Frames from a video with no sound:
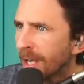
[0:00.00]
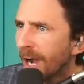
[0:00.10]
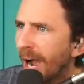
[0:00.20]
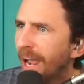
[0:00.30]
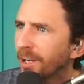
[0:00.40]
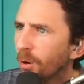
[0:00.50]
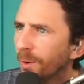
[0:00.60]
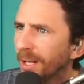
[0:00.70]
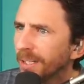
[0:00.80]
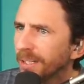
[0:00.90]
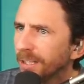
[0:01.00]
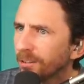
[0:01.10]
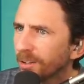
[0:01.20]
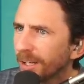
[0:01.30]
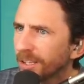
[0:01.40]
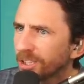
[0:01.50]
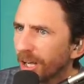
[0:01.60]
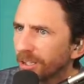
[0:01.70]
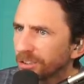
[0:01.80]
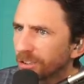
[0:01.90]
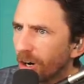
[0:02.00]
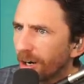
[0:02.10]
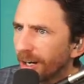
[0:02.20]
I know what ADD-related challenges are,